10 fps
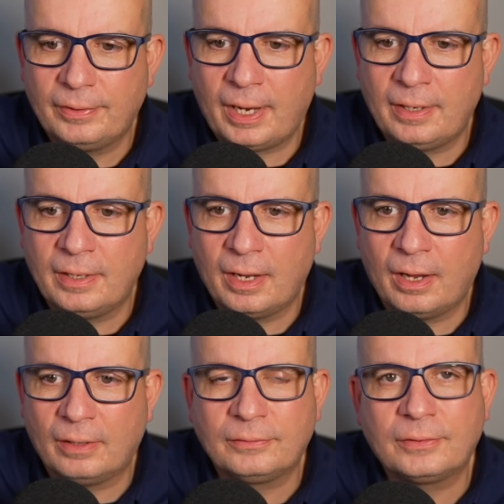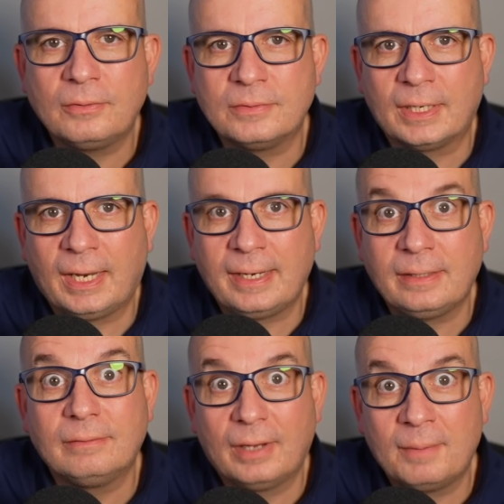then don't delay
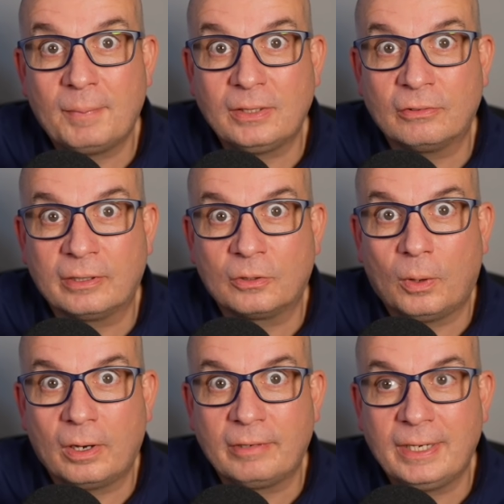and make your inquiry